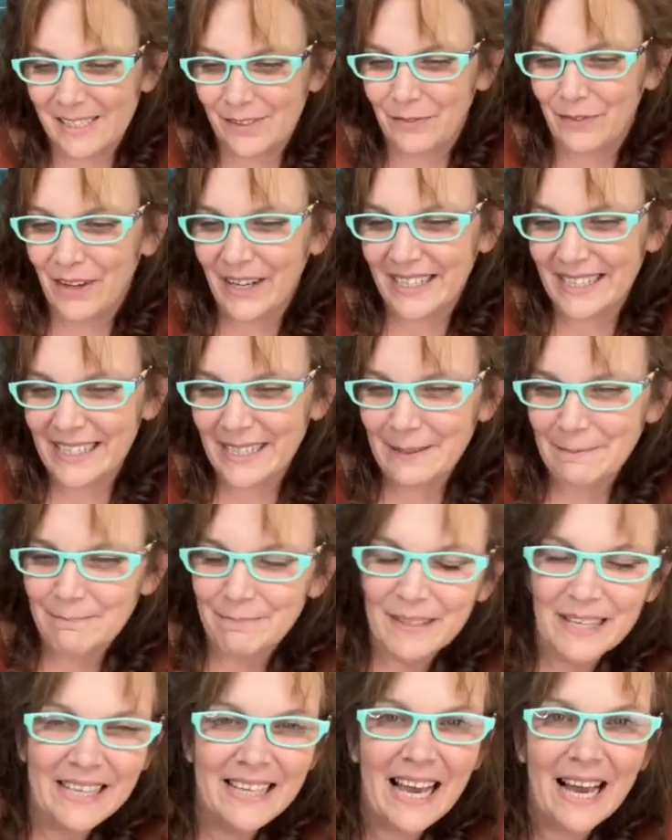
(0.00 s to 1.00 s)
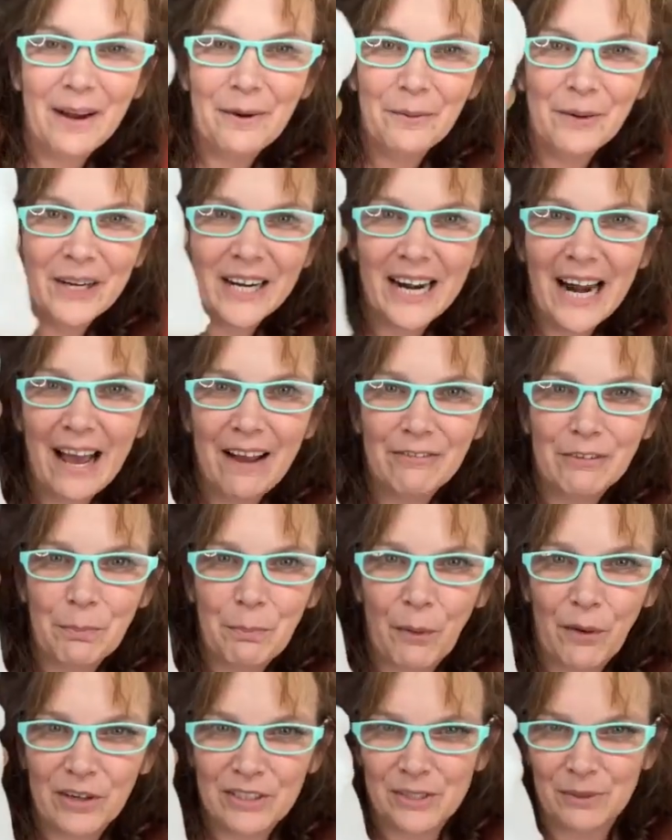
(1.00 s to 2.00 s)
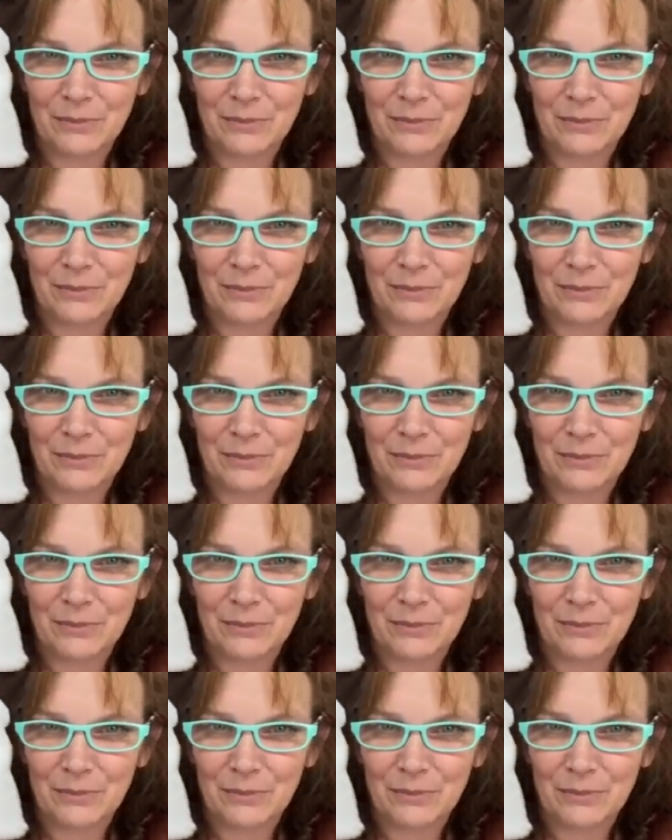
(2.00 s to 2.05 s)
That's funny. Yeah, we're going to have to